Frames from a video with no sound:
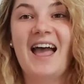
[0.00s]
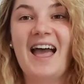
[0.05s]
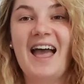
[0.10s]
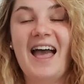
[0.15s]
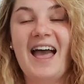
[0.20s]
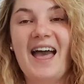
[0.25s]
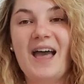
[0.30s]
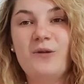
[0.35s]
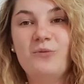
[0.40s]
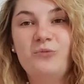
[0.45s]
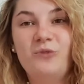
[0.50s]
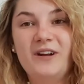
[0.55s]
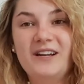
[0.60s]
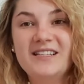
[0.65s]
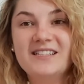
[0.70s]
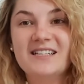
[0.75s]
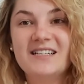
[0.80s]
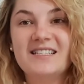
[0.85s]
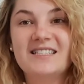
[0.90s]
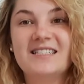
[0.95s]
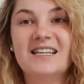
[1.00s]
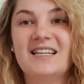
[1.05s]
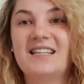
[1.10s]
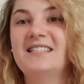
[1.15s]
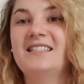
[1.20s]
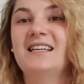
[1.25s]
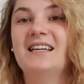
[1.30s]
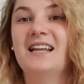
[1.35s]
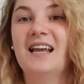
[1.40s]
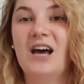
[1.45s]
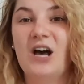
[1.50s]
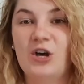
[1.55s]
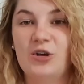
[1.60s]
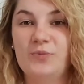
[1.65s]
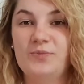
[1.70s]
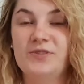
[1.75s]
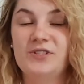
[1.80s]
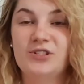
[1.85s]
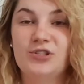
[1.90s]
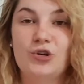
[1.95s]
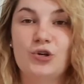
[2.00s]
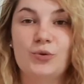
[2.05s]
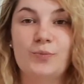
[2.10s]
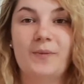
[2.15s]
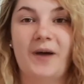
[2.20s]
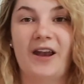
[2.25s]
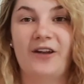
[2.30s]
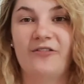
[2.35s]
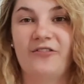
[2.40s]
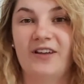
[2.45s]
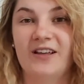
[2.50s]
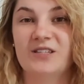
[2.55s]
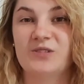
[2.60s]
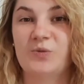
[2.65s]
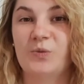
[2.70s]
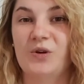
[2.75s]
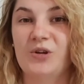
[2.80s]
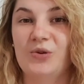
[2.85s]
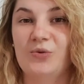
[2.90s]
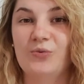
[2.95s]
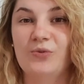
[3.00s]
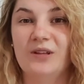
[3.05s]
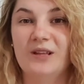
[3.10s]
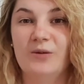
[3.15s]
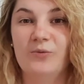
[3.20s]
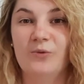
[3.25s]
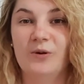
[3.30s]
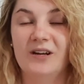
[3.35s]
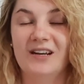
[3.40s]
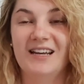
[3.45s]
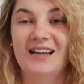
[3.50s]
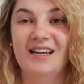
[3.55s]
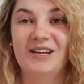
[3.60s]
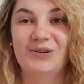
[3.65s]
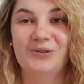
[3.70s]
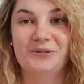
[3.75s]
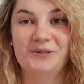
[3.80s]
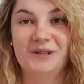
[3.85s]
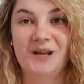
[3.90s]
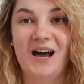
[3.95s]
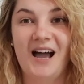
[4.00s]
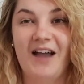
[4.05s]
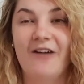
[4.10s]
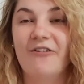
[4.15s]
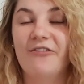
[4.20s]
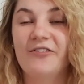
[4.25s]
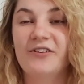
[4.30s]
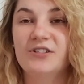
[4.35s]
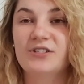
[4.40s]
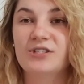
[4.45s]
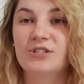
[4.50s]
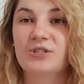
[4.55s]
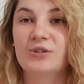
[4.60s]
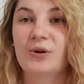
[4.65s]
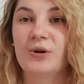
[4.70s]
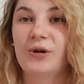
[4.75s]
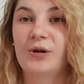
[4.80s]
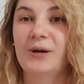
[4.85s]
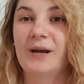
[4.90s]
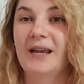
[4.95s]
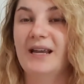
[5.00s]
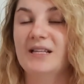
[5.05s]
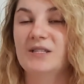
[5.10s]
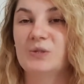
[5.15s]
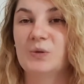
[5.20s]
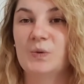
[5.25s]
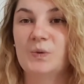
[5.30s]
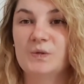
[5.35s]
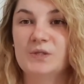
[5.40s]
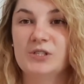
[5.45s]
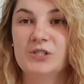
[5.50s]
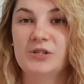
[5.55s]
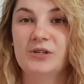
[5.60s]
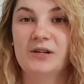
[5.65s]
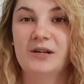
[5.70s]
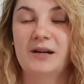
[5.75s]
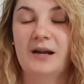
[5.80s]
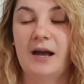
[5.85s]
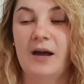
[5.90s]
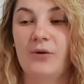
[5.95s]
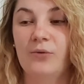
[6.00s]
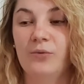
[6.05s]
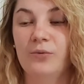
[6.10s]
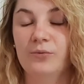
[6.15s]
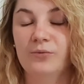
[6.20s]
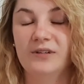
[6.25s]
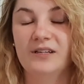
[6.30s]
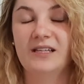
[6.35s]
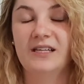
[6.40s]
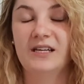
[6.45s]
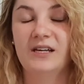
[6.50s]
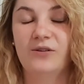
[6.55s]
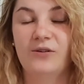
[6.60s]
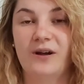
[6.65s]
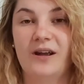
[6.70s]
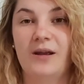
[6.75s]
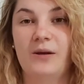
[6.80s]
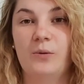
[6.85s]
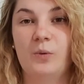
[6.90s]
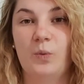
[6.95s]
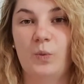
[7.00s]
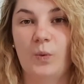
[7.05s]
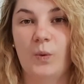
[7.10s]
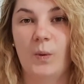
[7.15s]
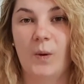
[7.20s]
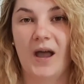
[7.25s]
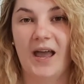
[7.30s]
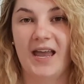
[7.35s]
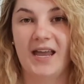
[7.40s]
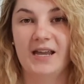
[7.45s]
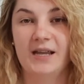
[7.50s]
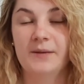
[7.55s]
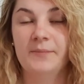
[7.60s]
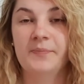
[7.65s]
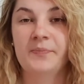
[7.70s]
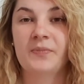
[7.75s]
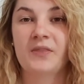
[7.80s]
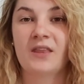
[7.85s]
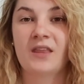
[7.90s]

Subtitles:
And what it does is it helps to manifest what you really want in your life. So it's also a really great way